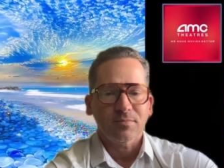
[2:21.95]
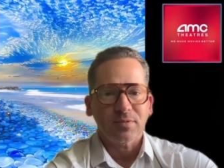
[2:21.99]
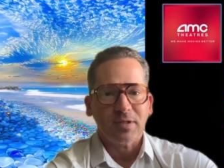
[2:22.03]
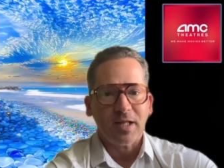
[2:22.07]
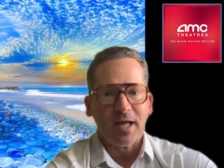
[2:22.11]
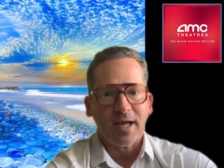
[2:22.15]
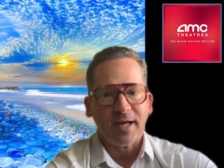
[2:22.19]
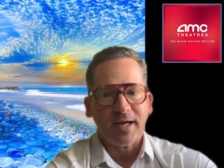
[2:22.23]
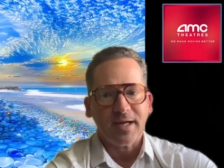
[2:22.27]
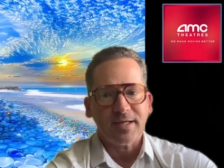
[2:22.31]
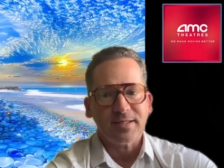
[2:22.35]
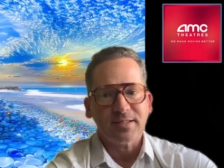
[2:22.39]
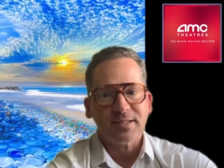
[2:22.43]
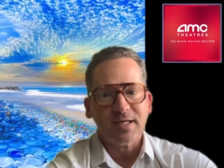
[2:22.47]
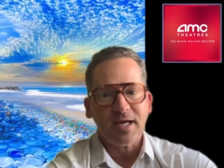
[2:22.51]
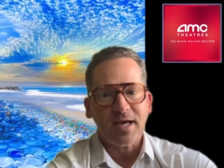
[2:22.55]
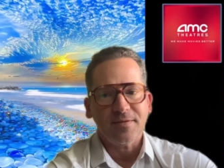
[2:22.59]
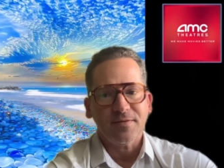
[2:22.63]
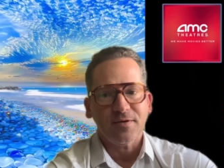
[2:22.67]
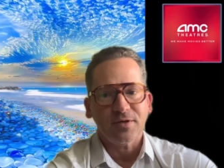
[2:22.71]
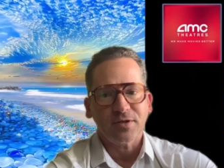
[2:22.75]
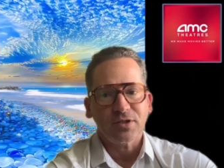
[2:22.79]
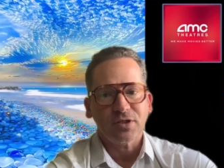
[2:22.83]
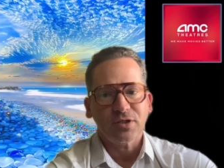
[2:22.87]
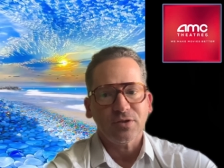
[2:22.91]
like I said,
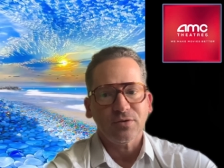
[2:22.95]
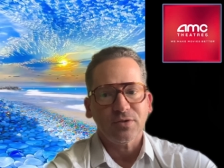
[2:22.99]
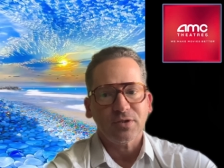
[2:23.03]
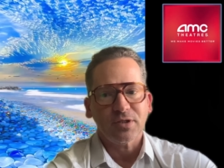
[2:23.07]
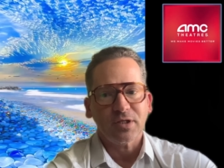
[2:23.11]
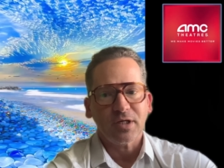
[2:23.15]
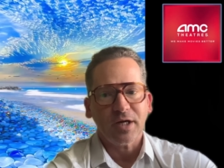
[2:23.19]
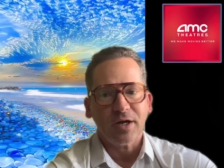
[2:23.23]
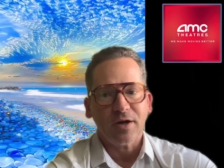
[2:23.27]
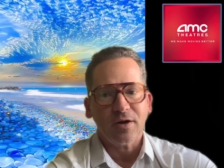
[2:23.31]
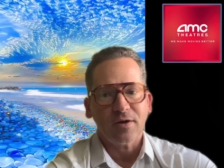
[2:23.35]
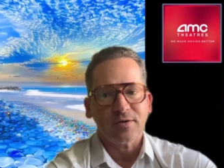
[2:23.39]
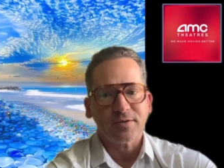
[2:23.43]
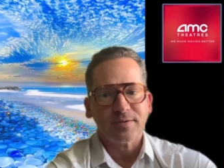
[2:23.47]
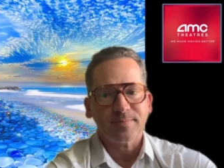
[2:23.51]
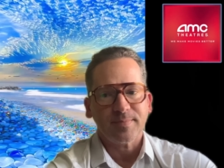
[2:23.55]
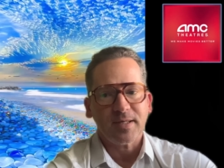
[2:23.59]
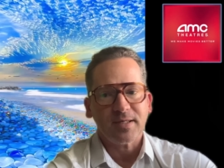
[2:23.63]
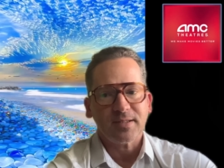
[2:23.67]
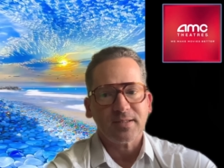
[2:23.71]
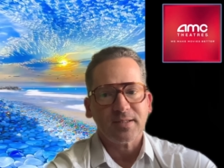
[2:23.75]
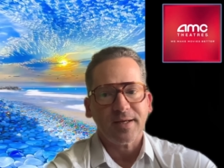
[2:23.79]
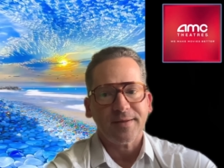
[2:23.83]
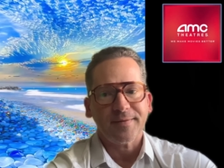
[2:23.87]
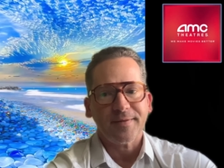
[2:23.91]
there's two scenarios
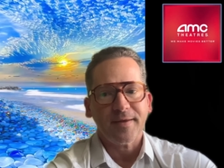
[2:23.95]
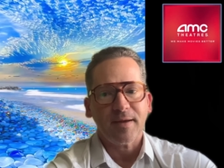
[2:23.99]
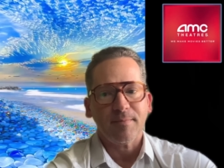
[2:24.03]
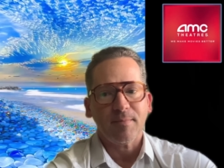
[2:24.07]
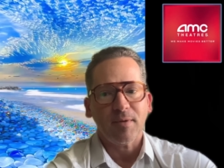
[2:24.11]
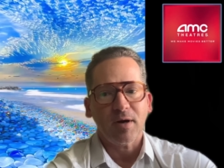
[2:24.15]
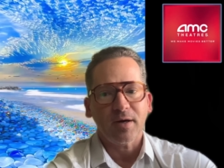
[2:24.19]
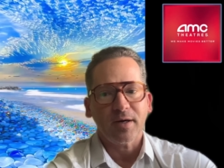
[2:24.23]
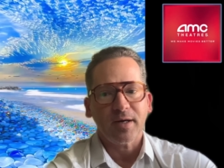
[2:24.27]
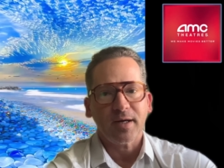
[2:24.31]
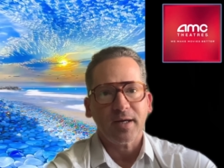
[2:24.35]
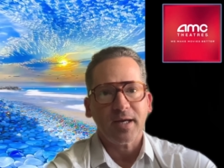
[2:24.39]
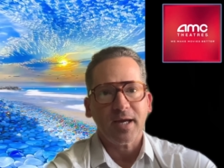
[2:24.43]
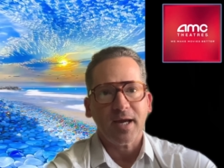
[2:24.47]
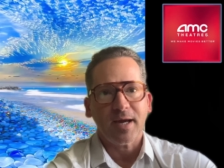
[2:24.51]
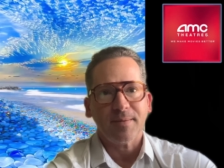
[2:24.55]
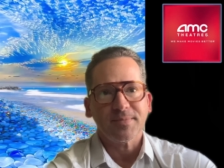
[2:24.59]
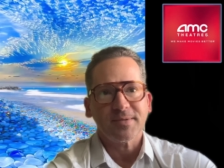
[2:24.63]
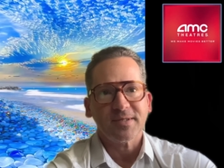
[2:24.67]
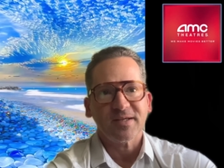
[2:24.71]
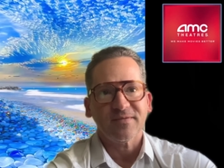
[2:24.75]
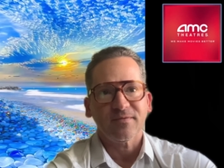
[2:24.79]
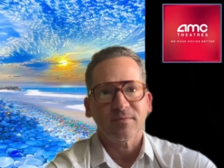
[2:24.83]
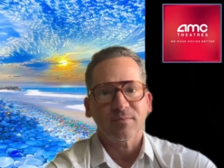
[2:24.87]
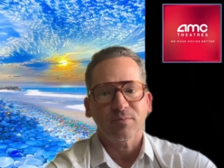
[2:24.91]
based on that market cap,
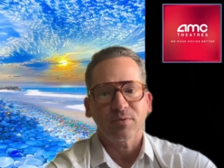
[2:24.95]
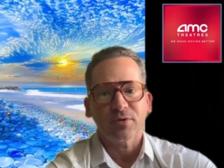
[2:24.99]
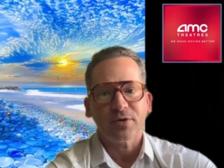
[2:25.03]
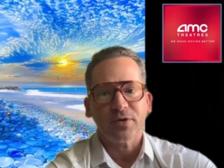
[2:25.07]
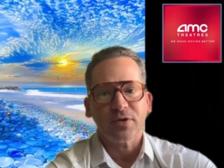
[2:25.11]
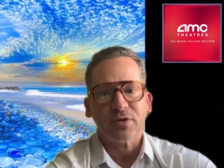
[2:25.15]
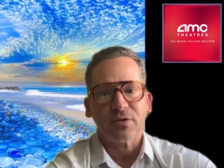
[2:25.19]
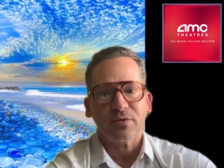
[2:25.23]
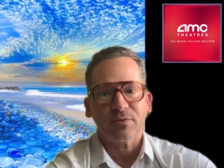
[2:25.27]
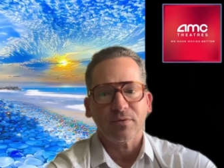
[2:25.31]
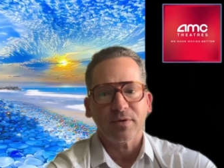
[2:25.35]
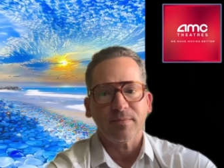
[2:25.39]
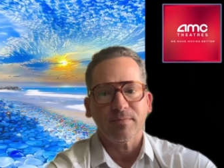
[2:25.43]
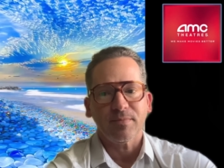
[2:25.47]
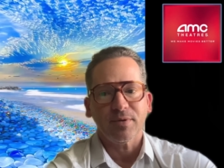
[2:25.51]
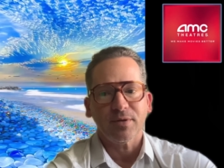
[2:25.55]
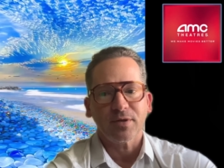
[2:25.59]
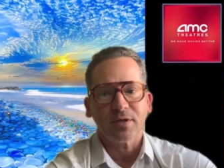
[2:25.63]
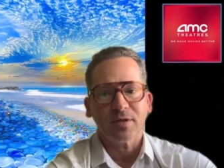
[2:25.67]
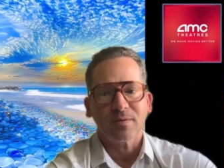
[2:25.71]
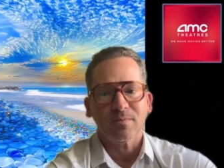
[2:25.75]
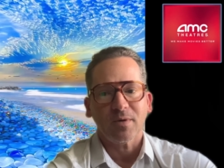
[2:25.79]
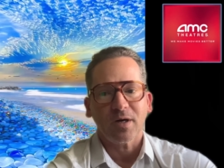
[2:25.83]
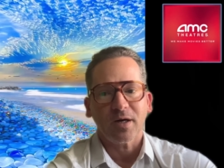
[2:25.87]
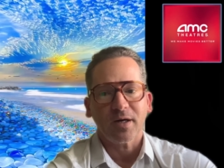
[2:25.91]
7.3
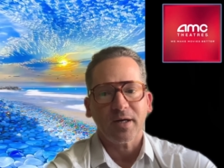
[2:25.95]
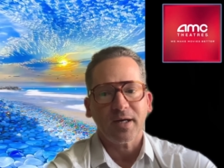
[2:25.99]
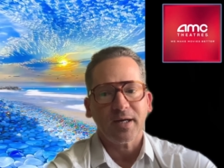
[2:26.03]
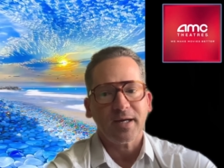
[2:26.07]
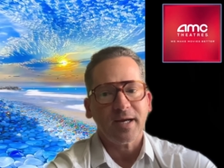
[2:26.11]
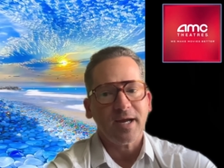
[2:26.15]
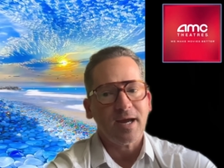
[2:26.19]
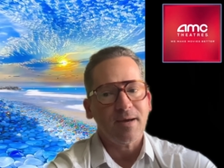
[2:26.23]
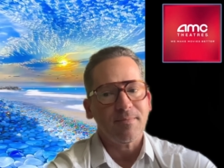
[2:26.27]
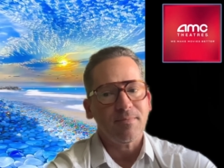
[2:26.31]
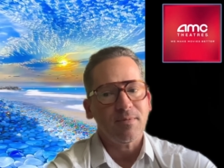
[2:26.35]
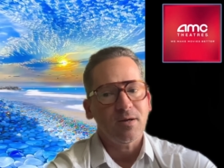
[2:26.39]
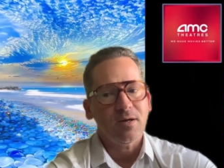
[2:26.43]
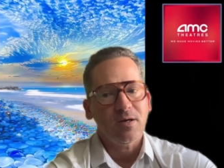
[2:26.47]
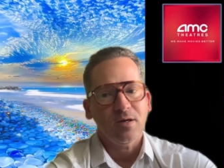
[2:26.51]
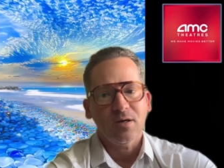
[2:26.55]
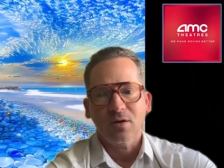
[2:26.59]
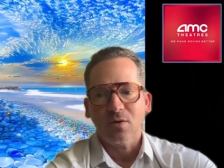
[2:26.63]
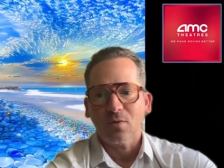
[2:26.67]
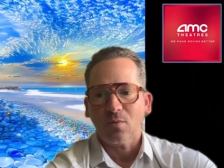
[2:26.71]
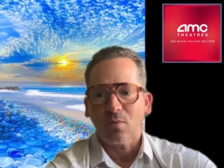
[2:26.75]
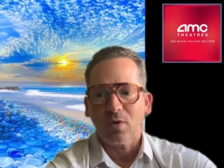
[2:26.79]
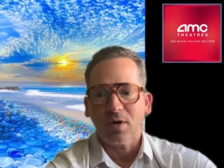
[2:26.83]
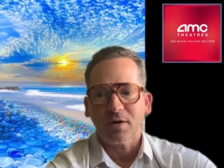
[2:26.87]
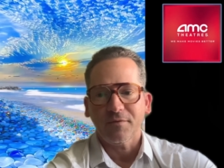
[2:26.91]
billion market cap.
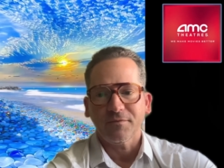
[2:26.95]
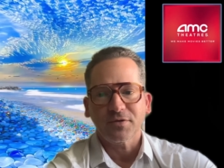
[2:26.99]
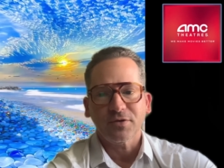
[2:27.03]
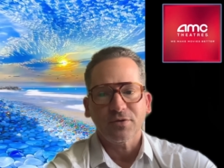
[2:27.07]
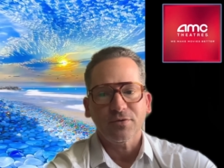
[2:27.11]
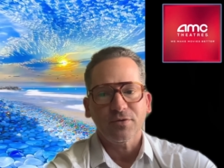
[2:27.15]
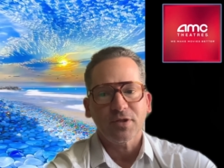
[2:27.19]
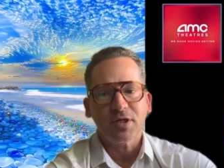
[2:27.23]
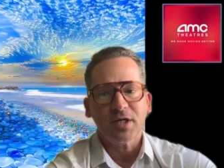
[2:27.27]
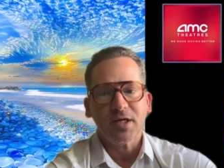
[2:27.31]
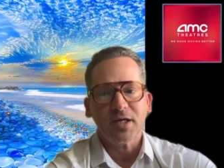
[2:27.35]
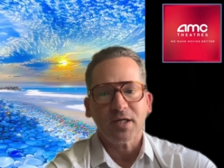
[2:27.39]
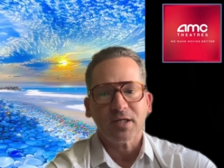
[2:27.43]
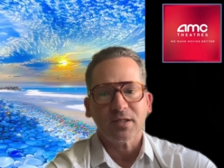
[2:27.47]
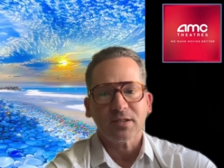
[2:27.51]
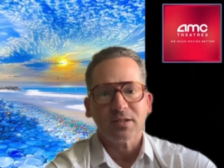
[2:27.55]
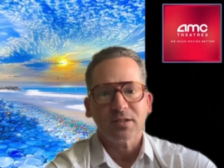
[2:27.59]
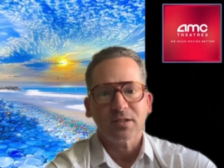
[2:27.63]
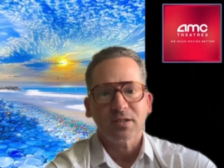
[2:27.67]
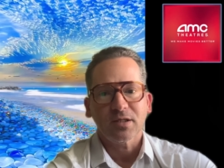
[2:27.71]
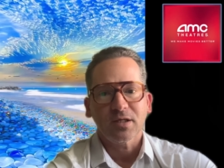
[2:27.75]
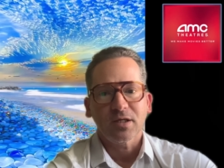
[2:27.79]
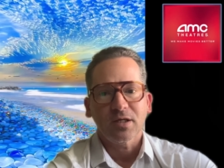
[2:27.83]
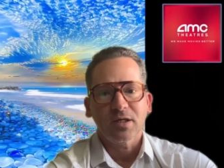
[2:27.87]
One of two things.